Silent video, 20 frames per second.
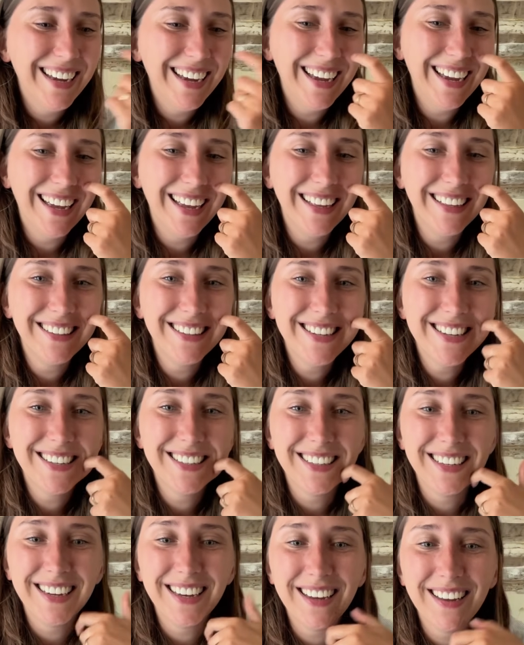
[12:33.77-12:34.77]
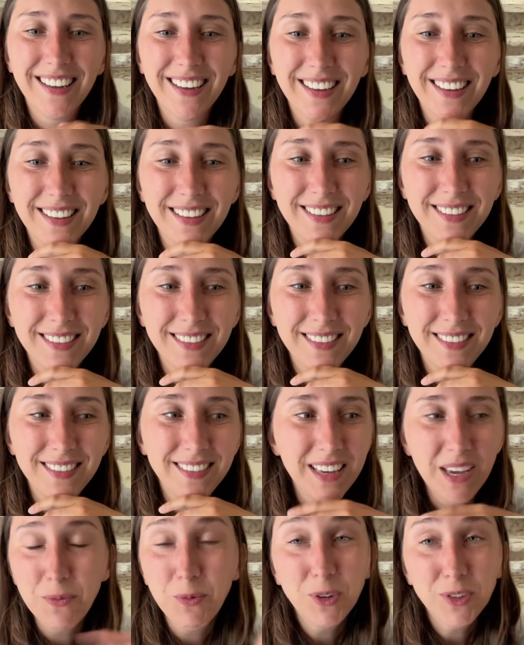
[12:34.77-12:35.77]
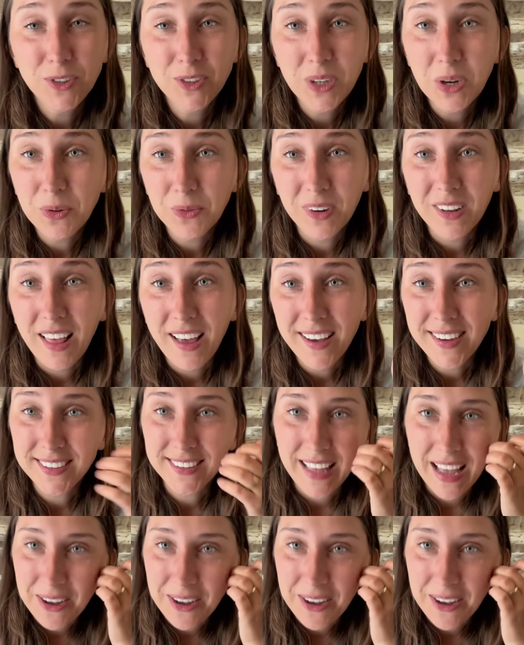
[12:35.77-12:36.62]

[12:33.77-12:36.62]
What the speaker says: And he was so relaxed.